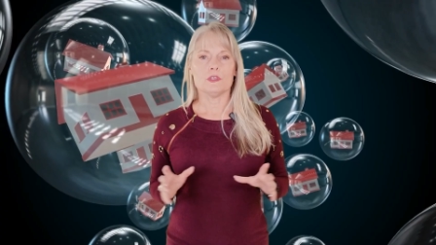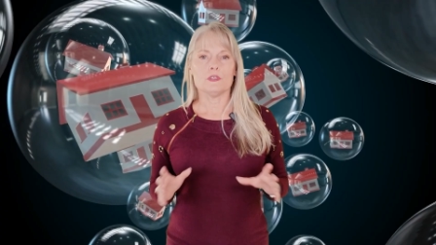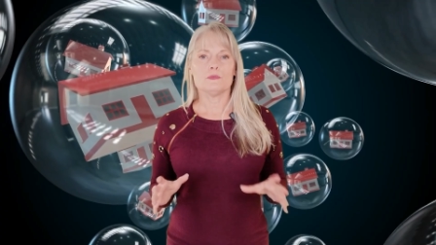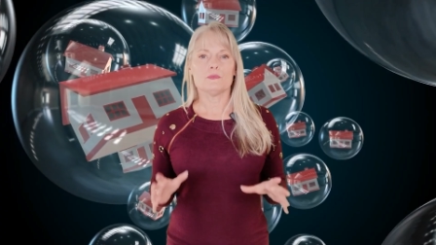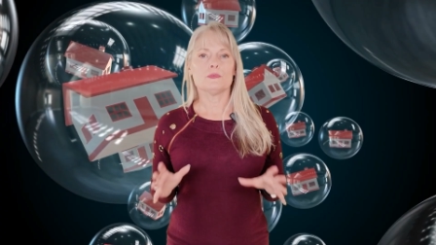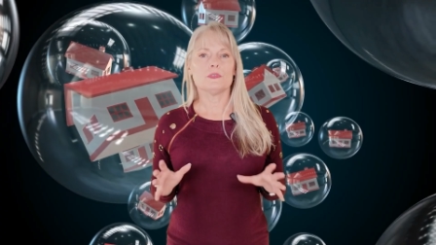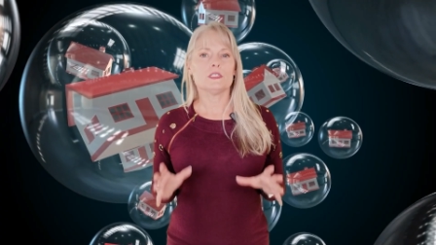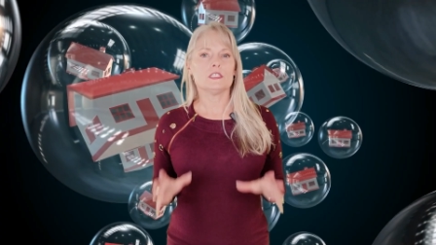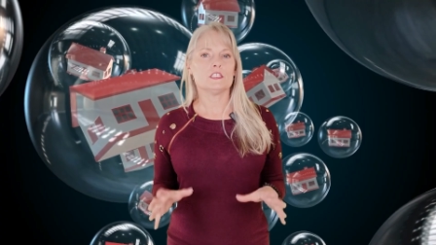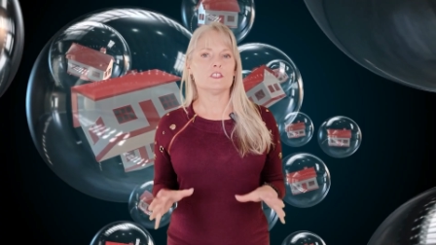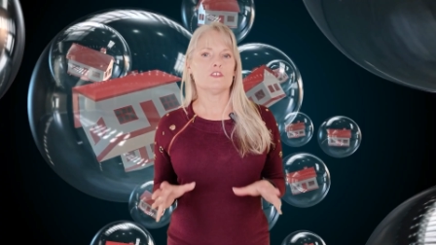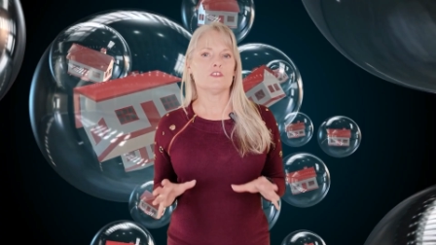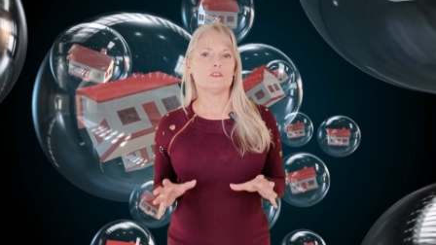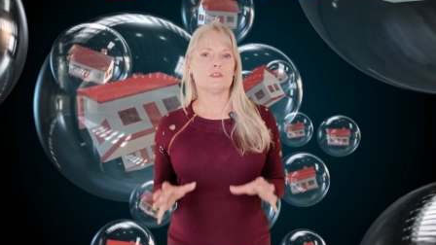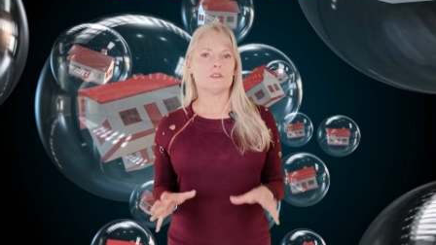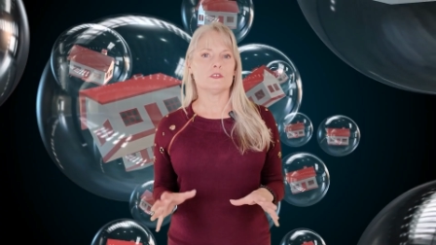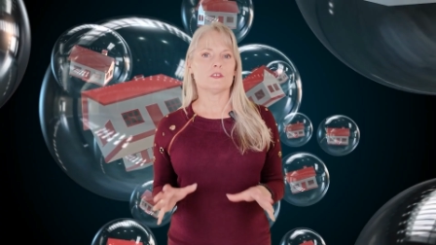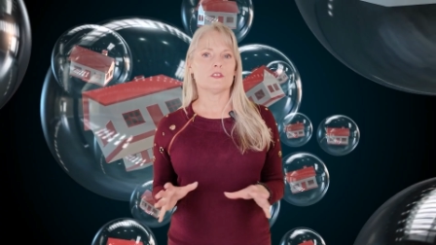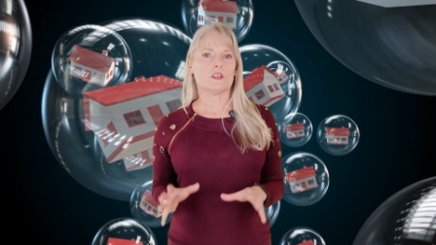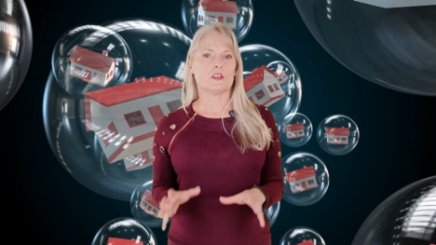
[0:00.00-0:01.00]
We really
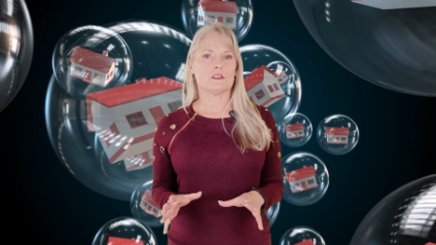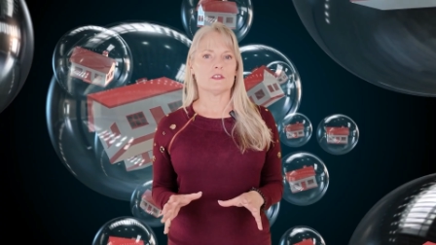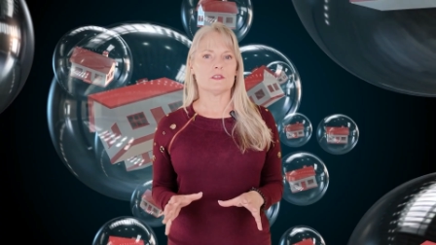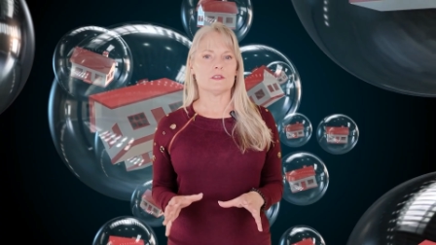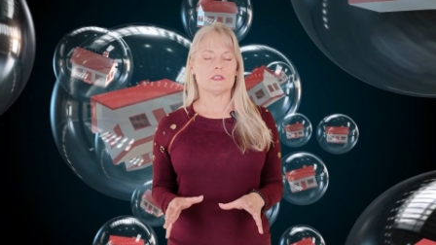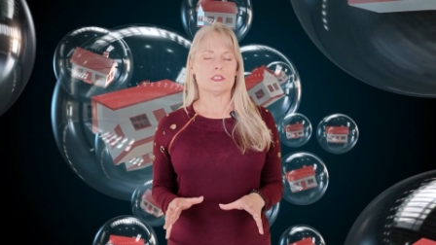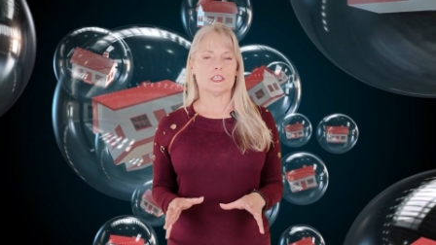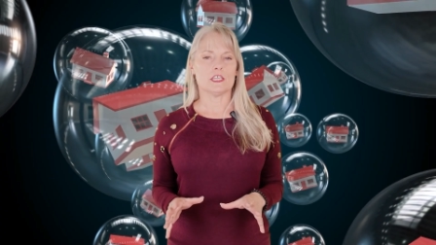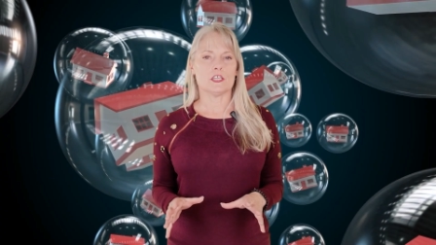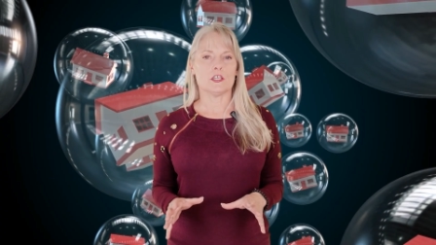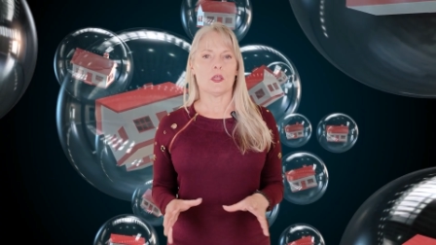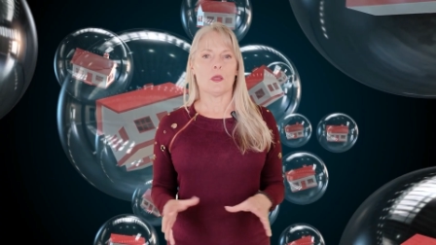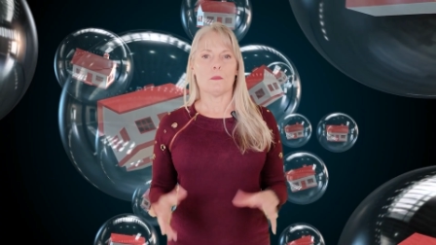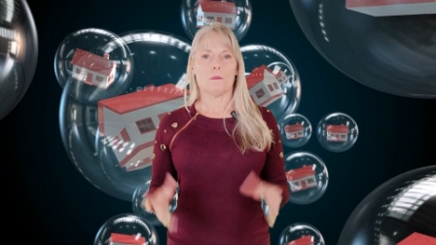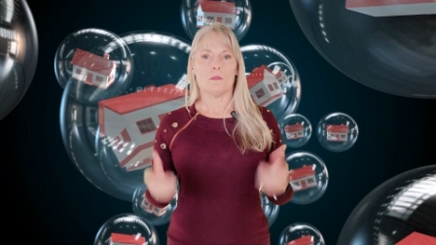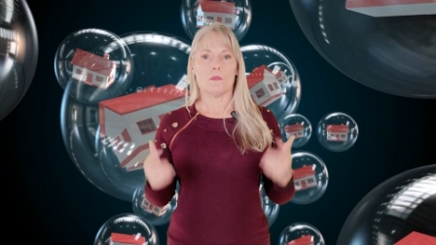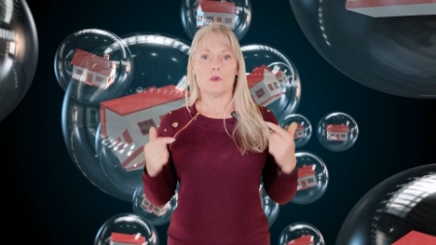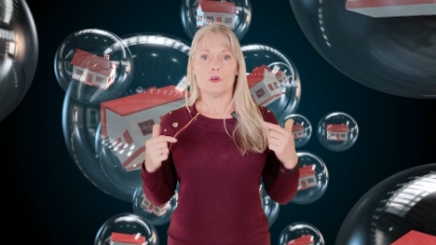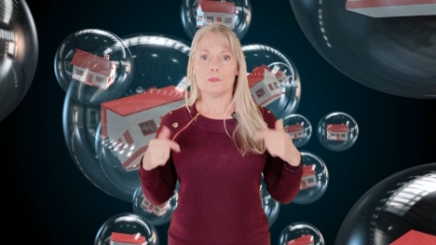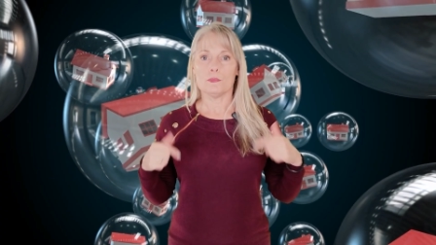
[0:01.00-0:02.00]
should start to see
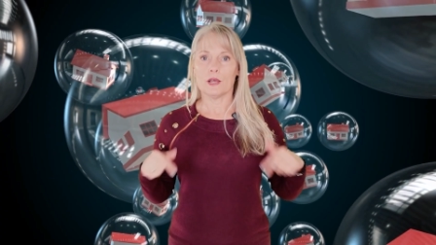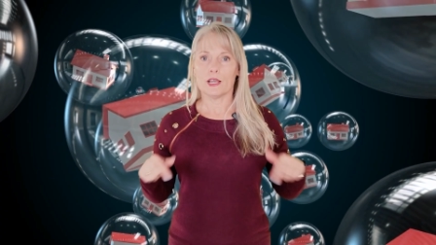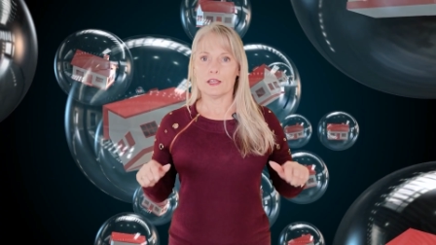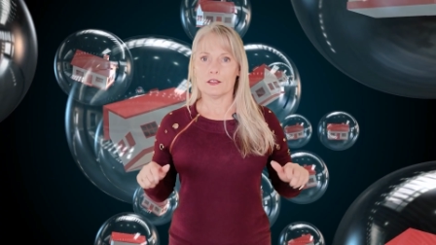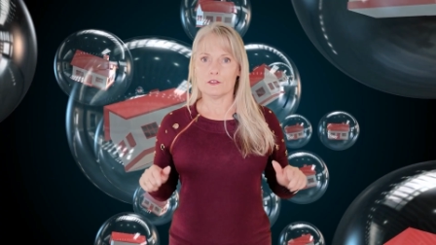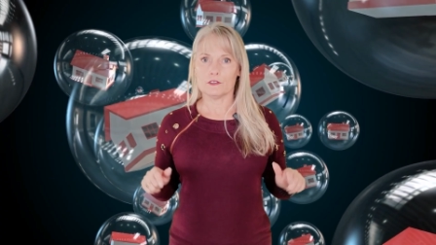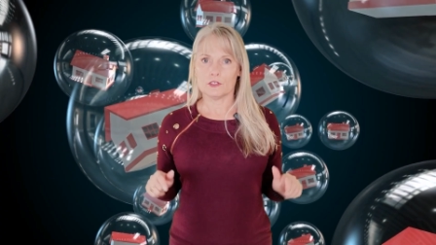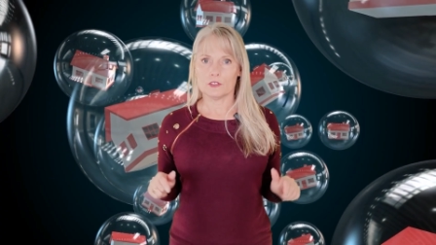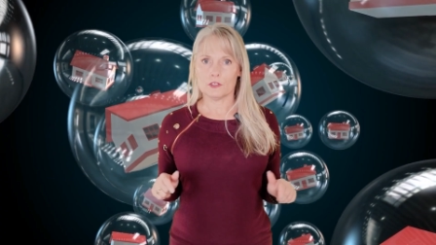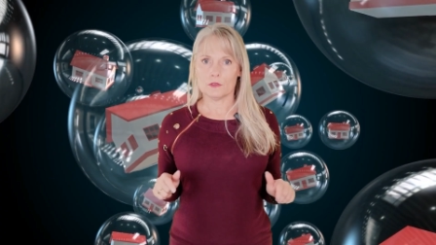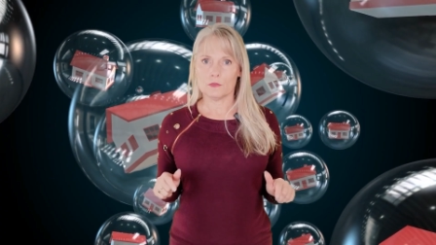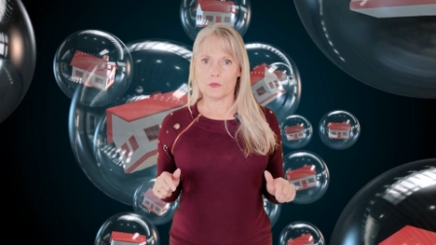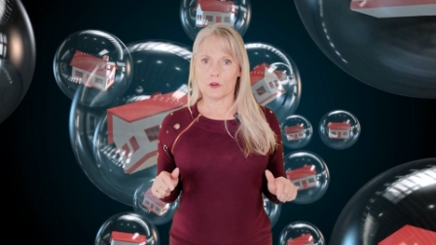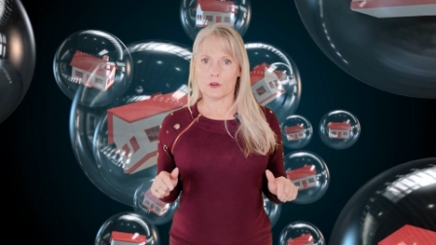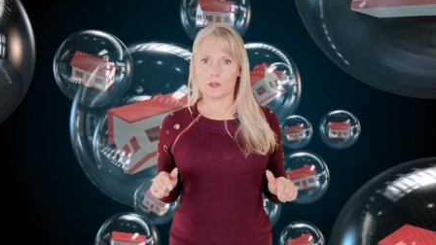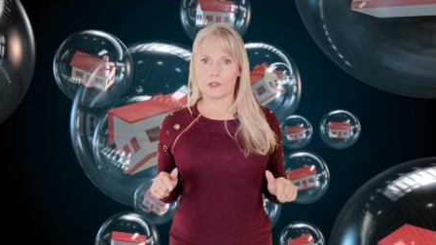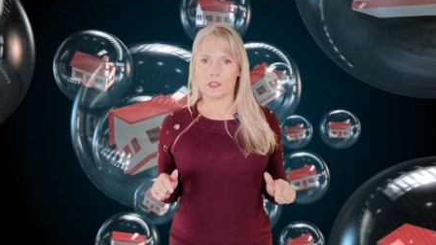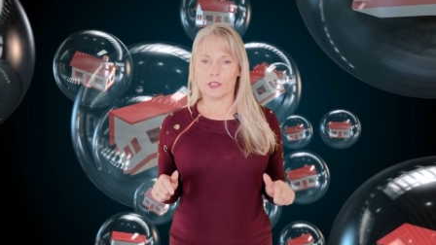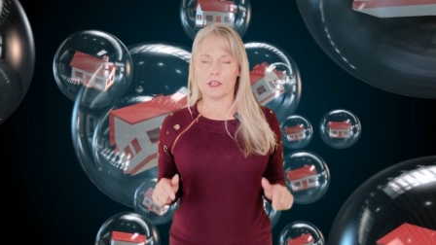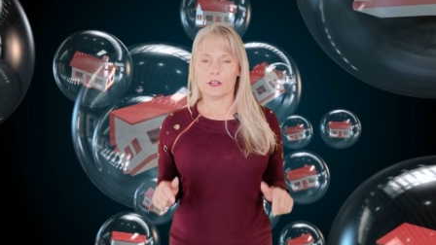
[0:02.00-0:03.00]
more buyers on the
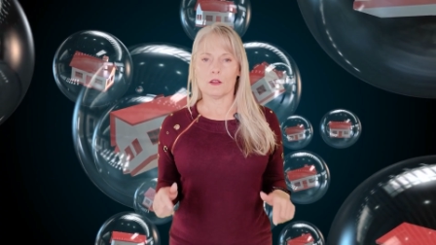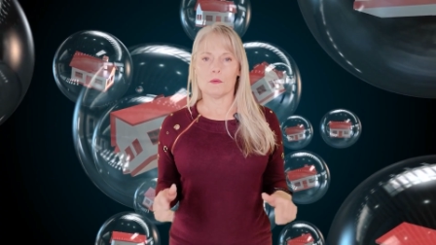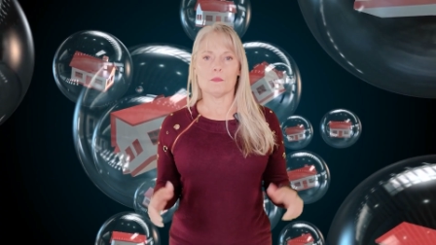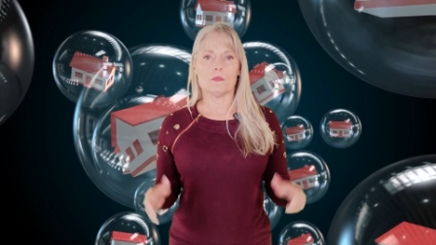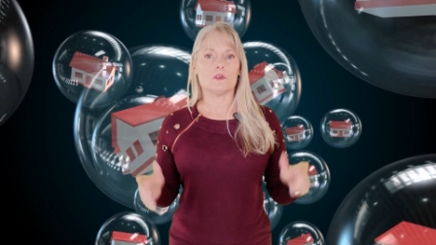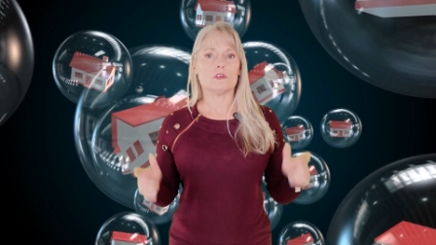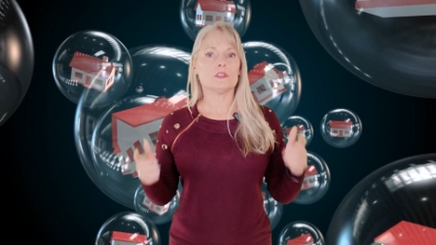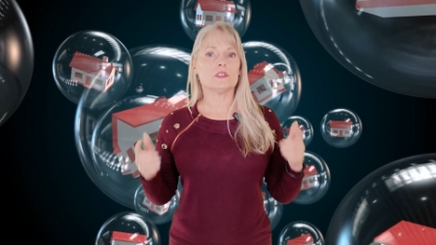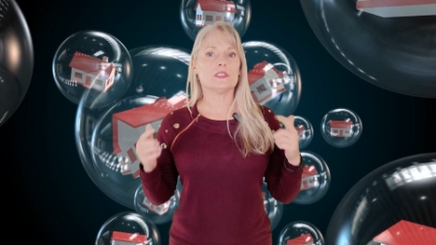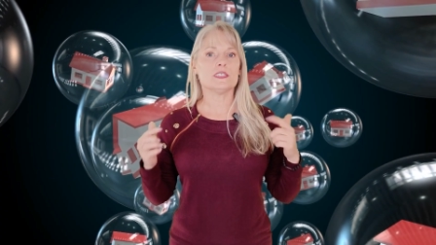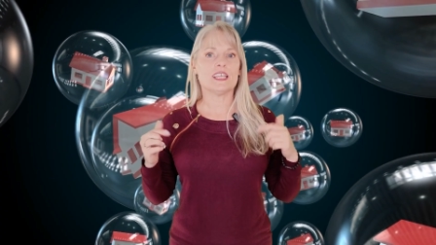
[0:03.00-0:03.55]
market, more